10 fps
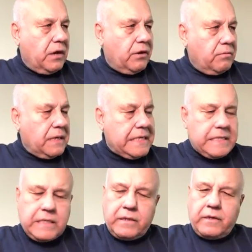
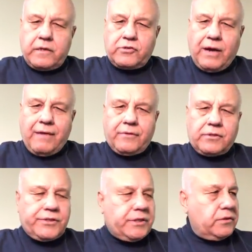Irma
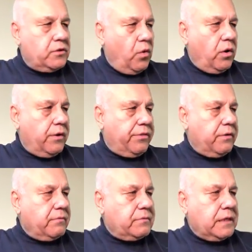travels
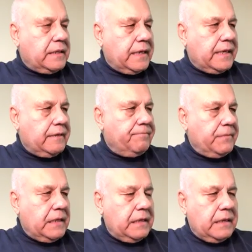north today.
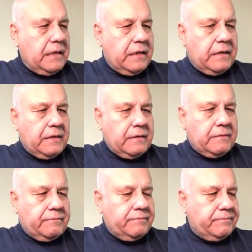
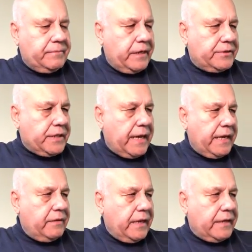They're
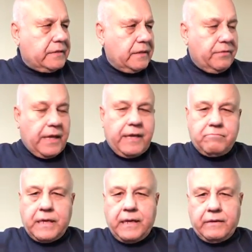saying that they,
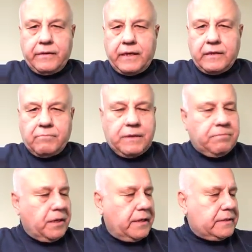being the
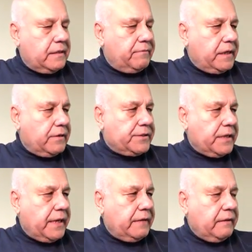people on TV, are
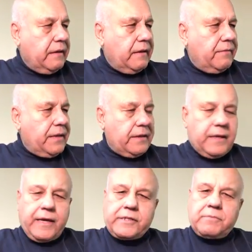saying that
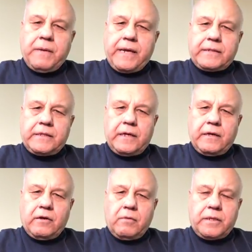they expect
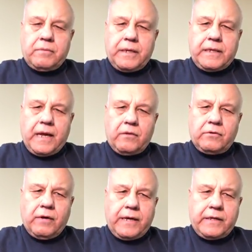Irma to be
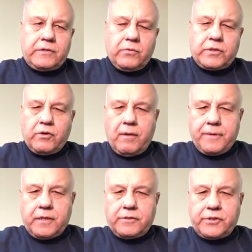downgraded to a
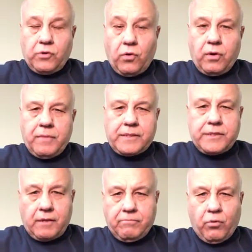tropical storm at
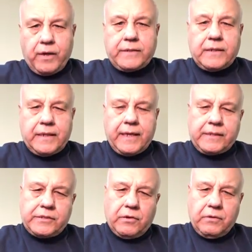some point
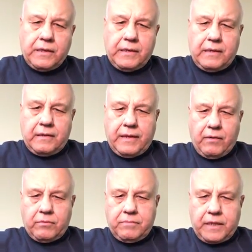today. So
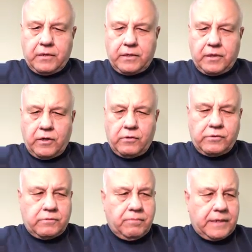that would be good
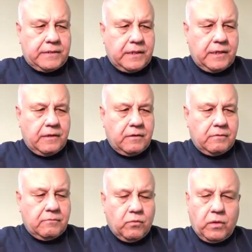news. But
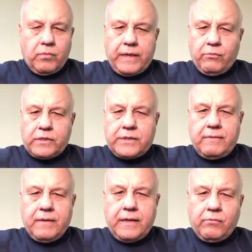will we
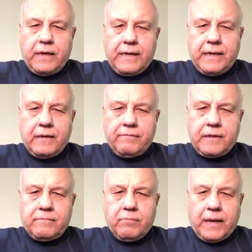receive any rain out of
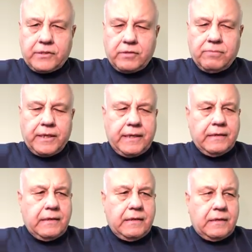it? Possibly.
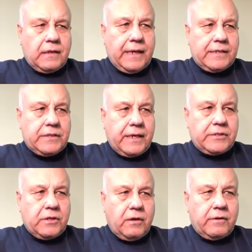Last I
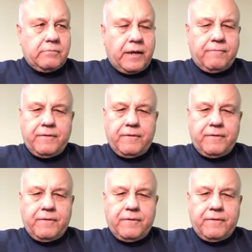saw, about a